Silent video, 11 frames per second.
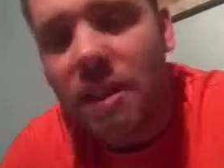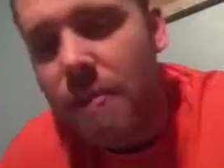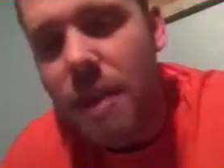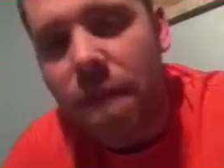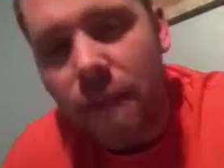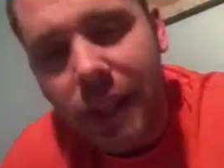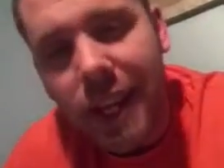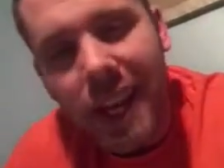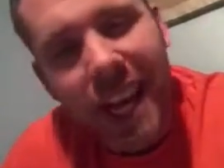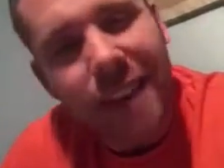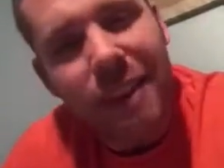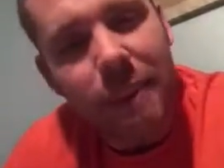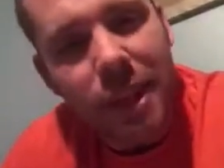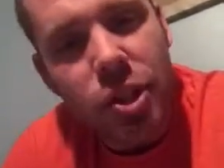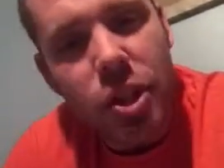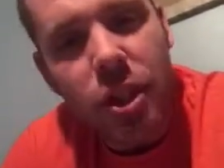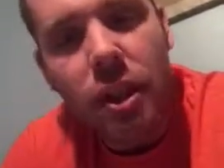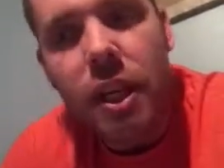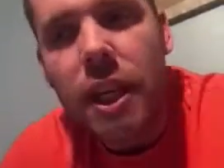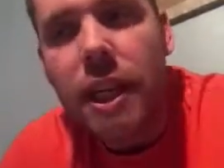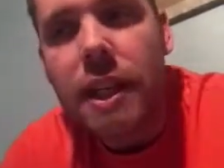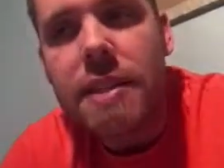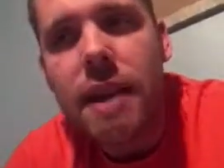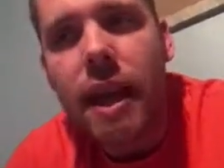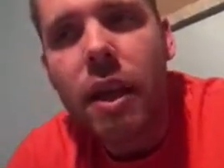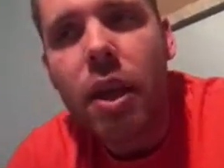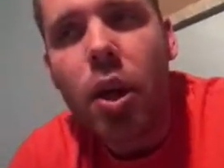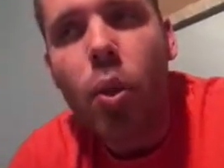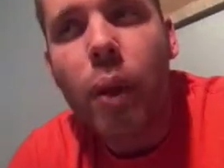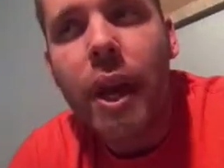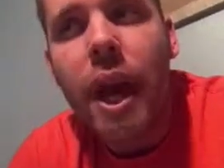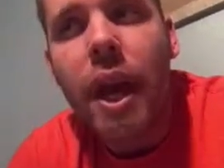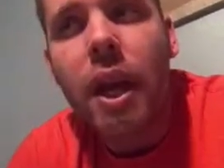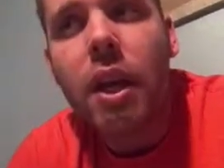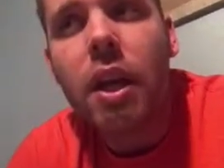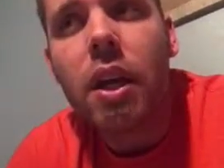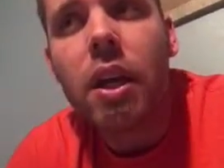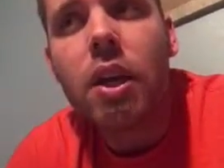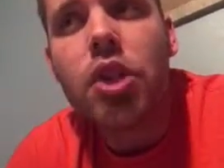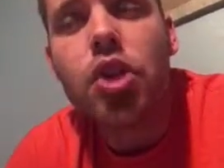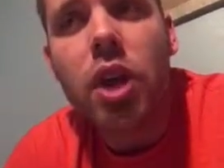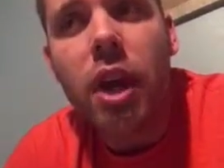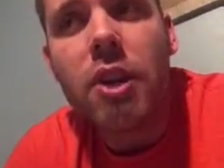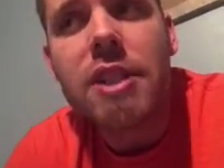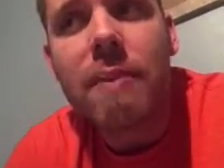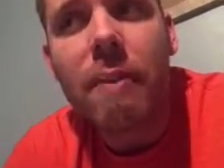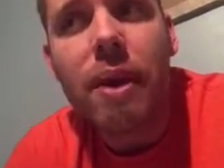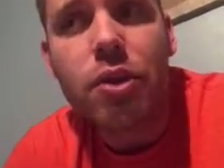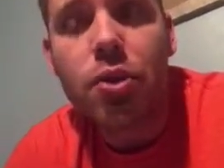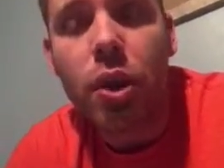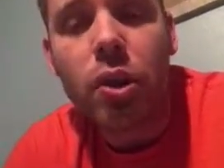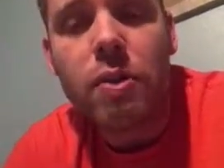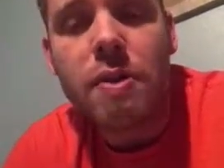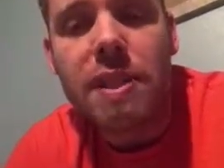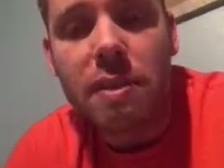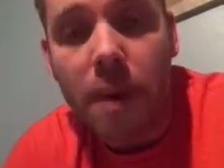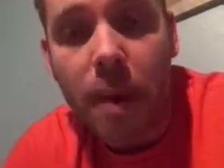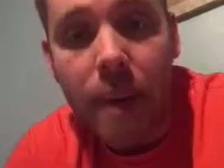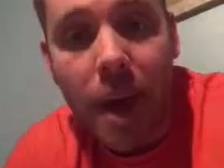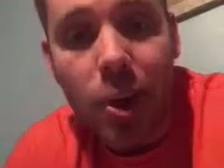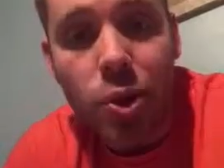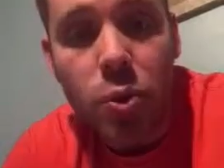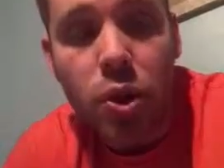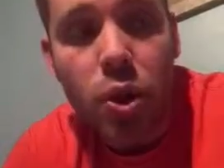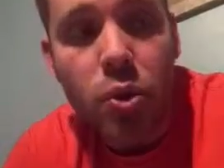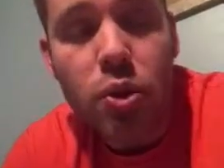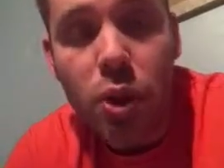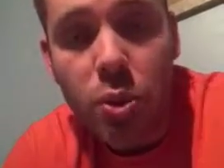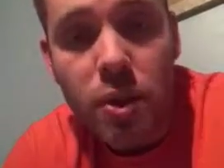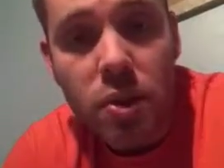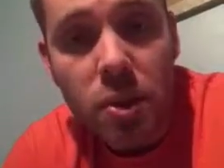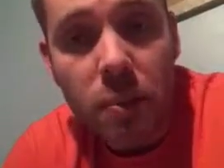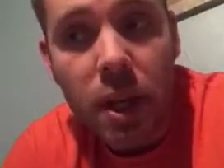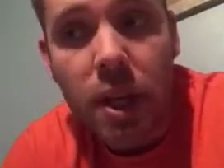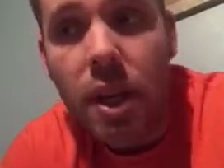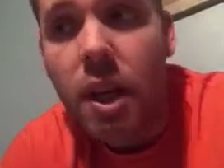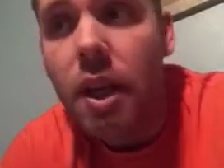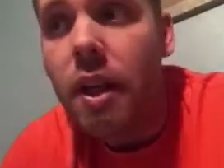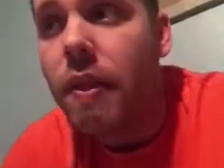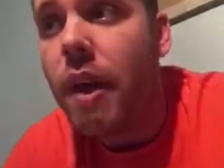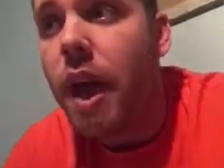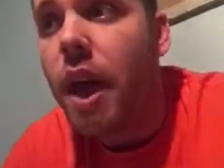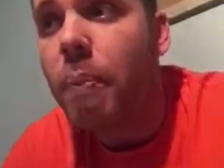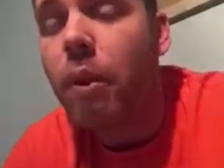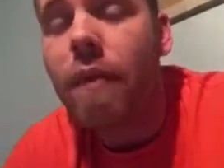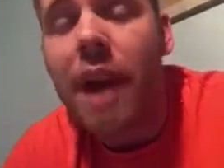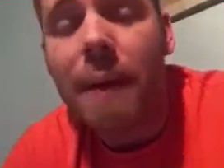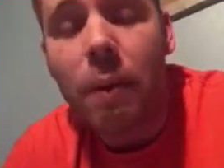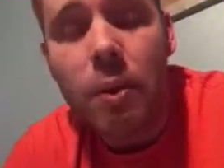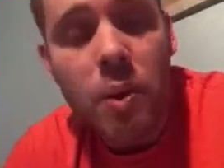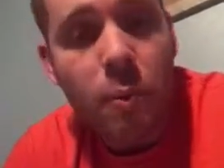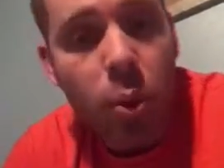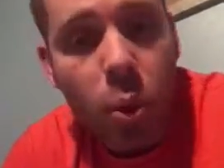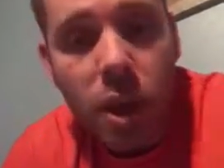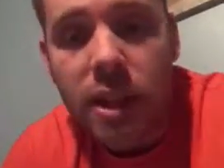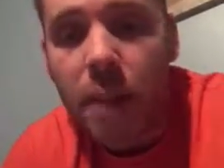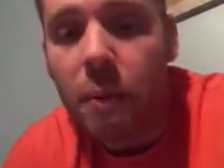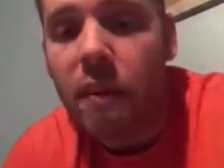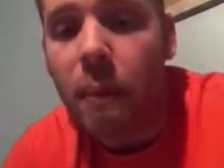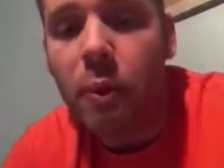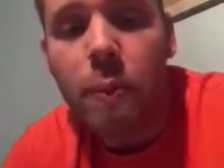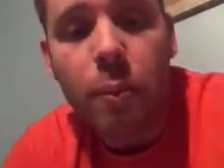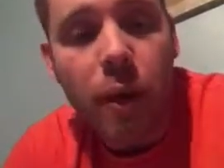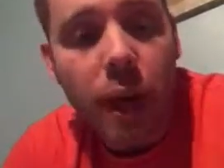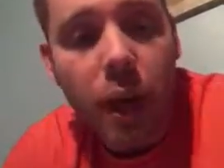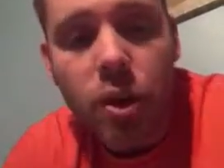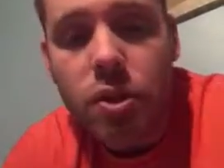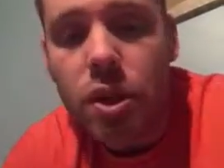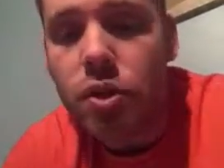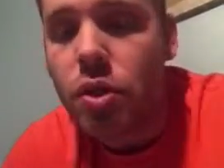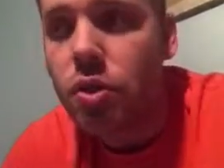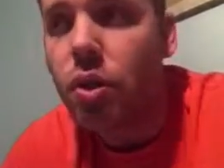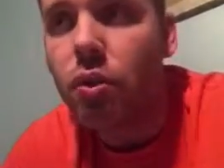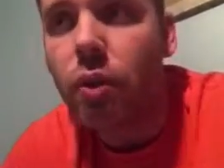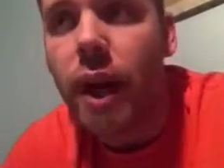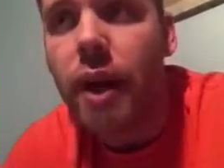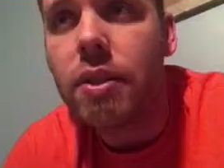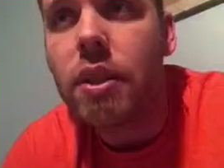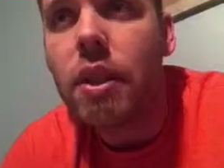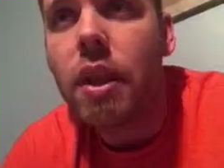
sometimes I feel like I have amnesia. It's like when I share some of my struggles and some of my battles with those closest to me, they provide me with support, they provide me with prayers. It's just a great